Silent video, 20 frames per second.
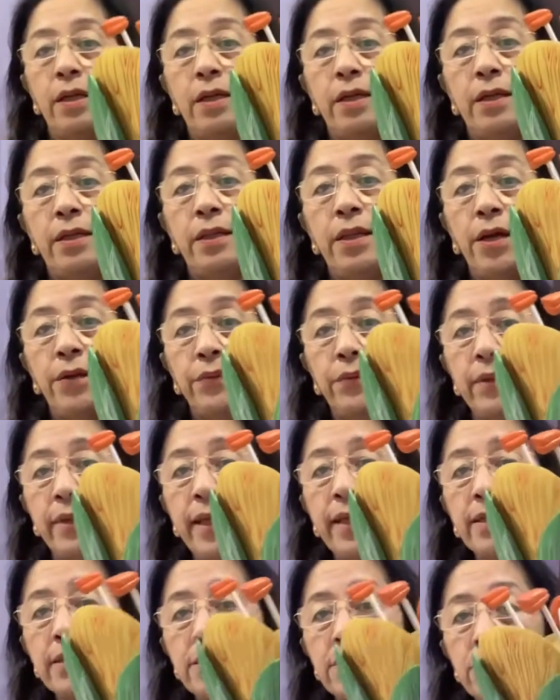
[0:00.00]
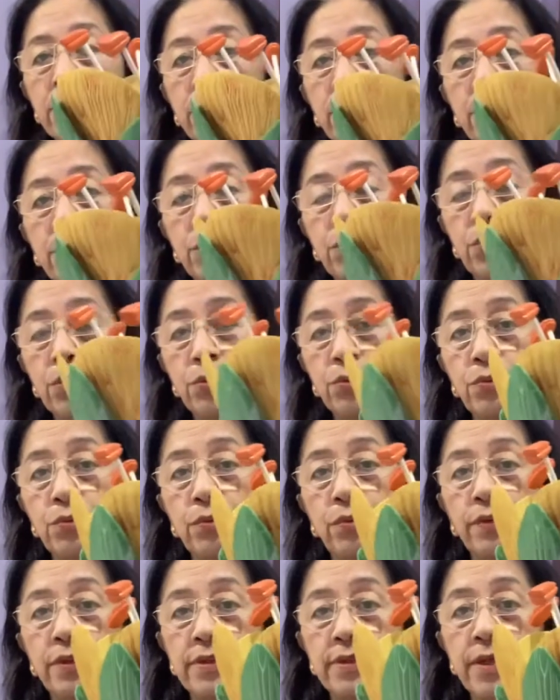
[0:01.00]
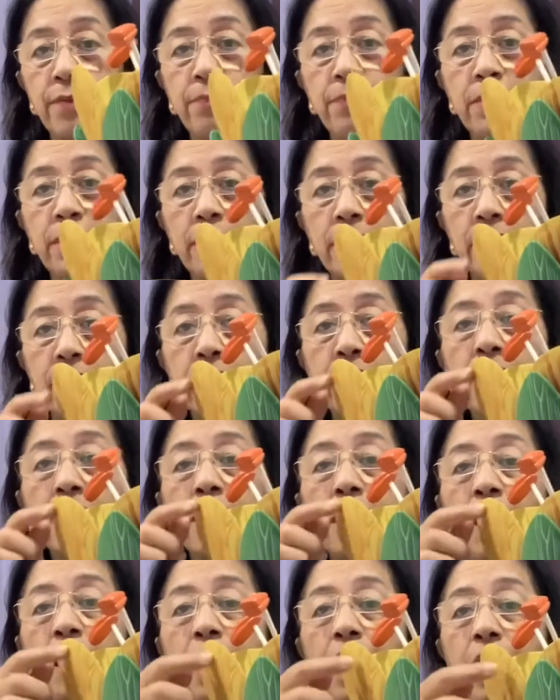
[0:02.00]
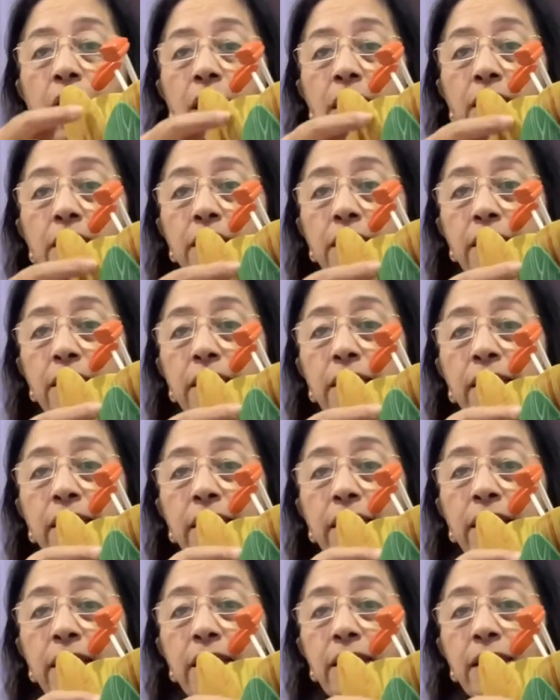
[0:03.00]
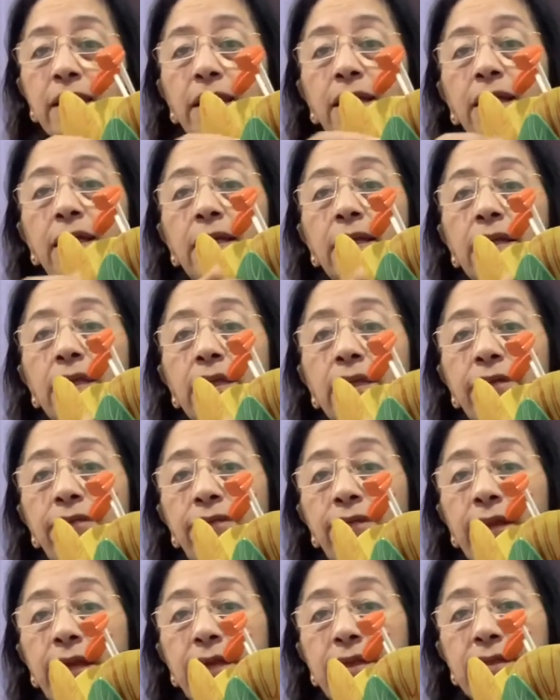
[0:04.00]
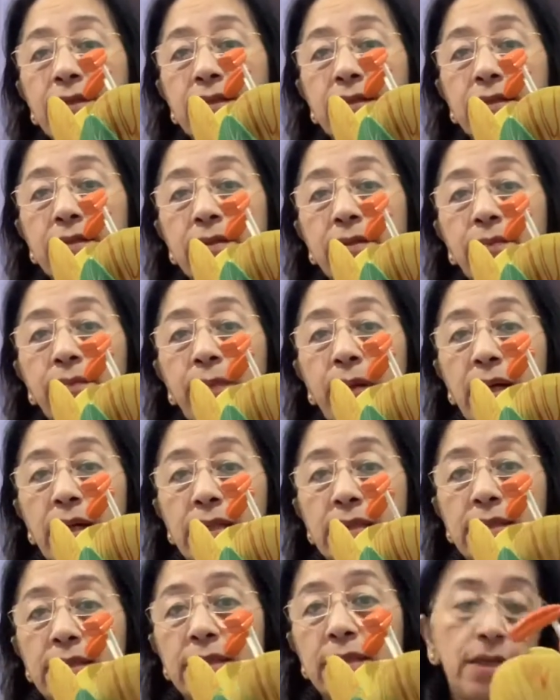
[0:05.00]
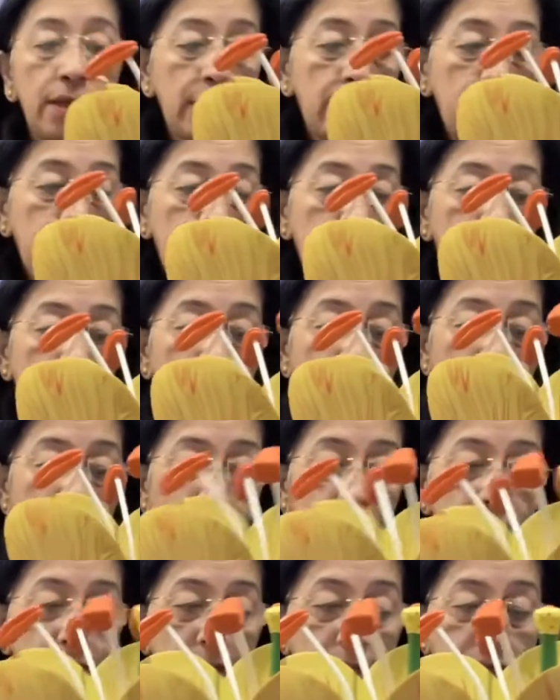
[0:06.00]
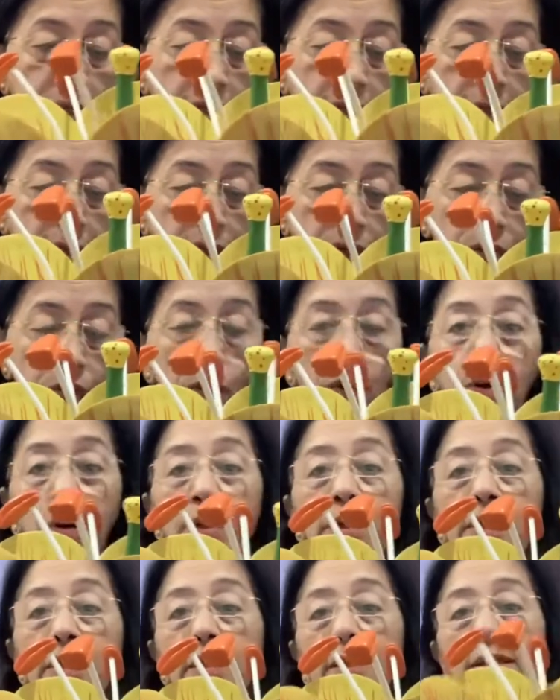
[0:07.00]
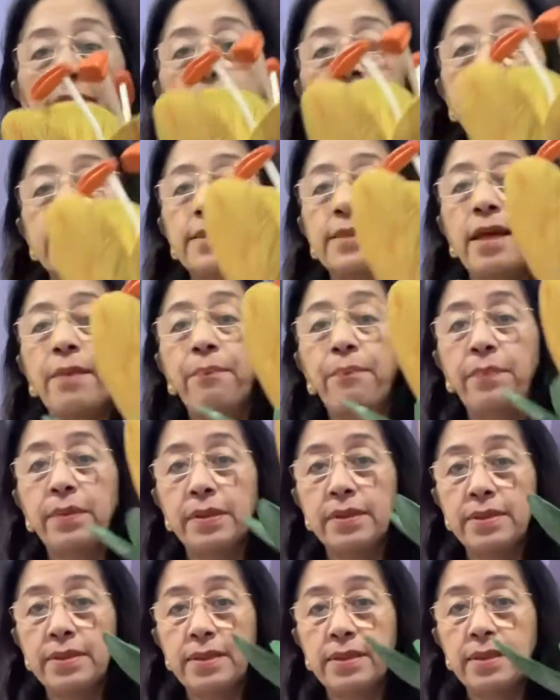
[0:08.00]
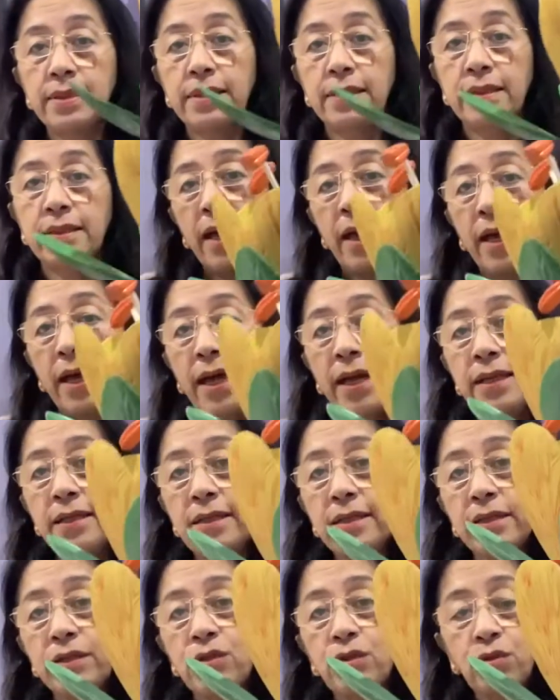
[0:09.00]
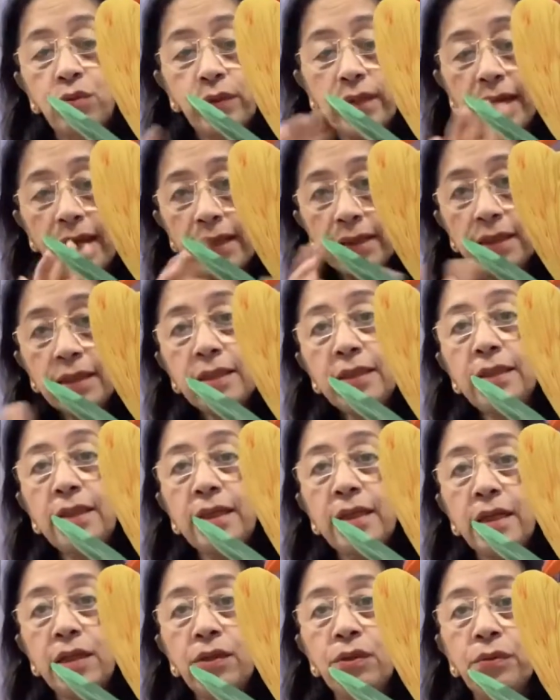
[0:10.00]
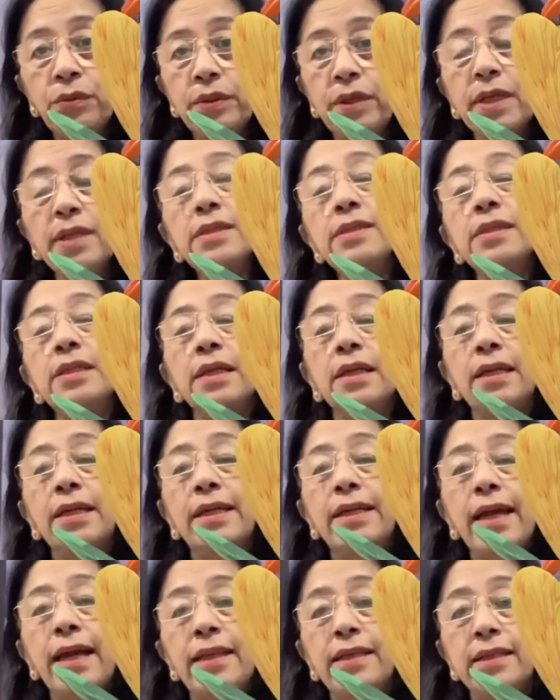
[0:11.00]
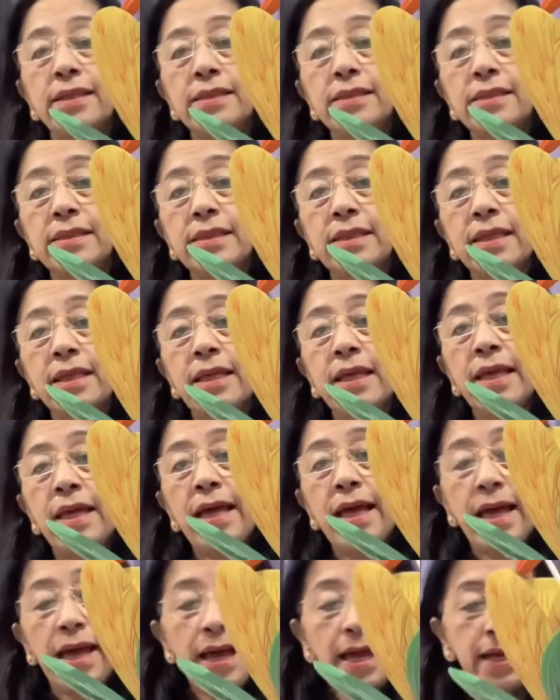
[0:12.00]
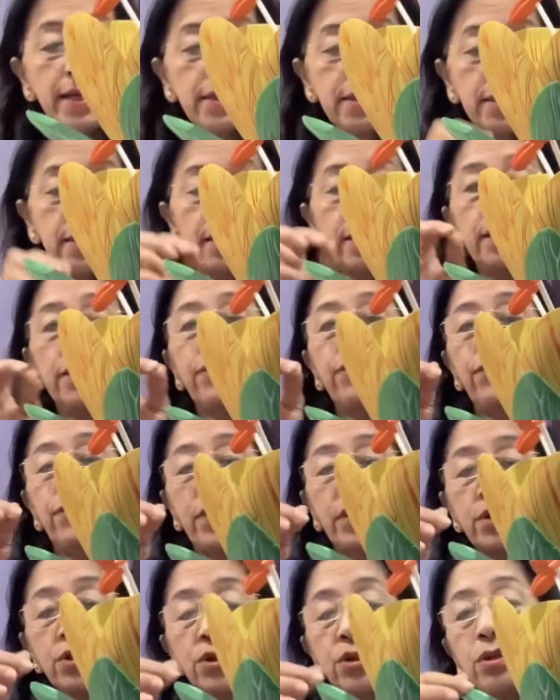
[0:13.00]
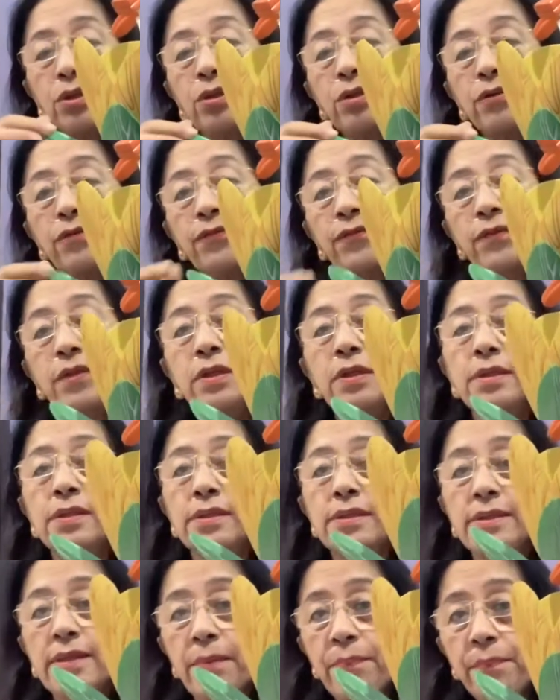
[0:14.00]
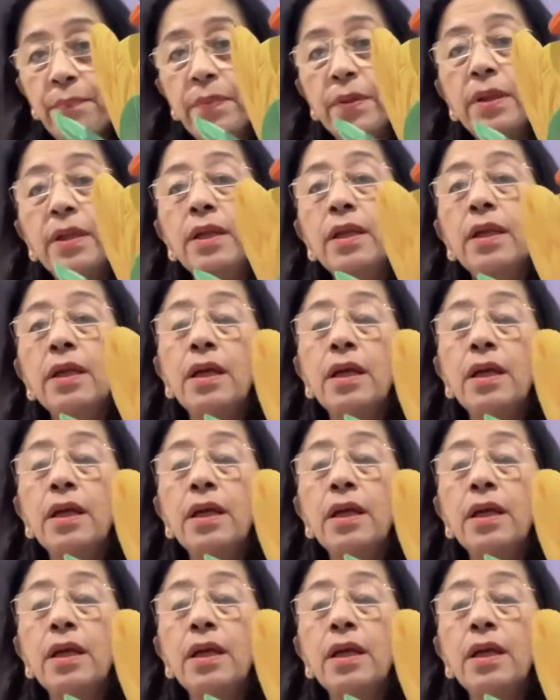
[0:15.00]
now next to receptacle are the green leaf-like parts called sepals, and together they are known as calyx. And the function of the sepal